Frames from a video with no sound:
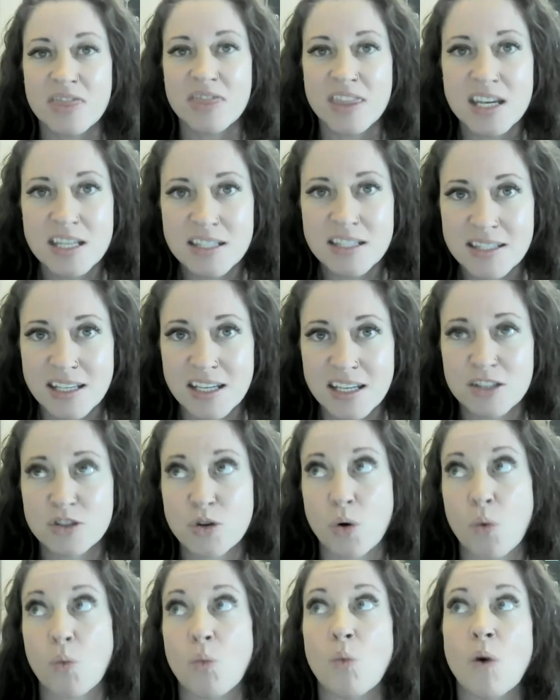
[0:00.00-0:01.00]
This
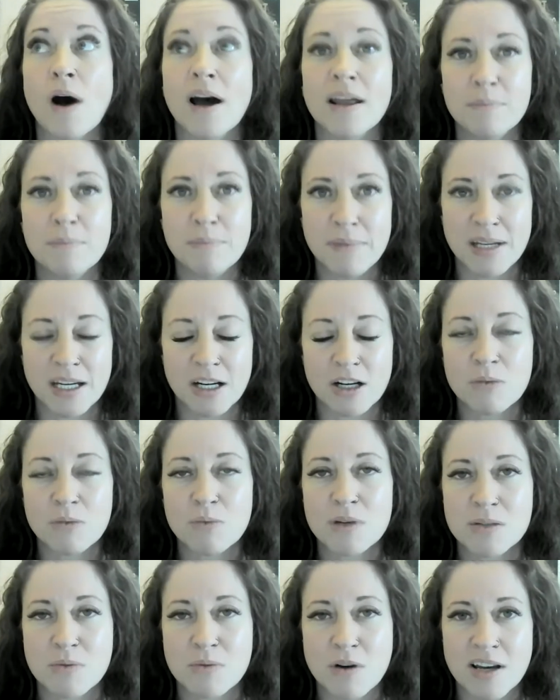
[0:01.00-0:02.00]
is one
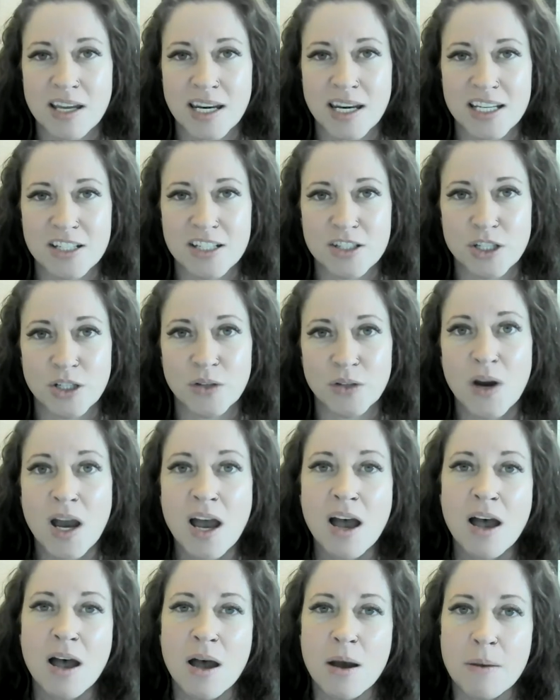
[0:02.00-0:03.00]
mirror, which we'll get
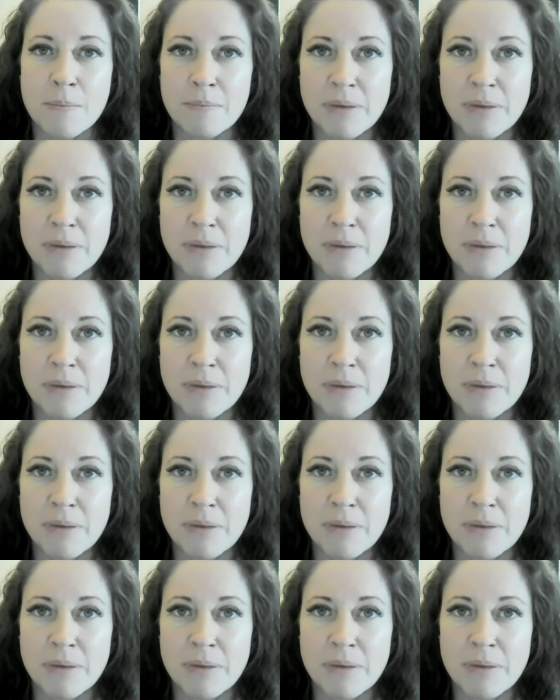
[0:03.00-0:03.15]
into,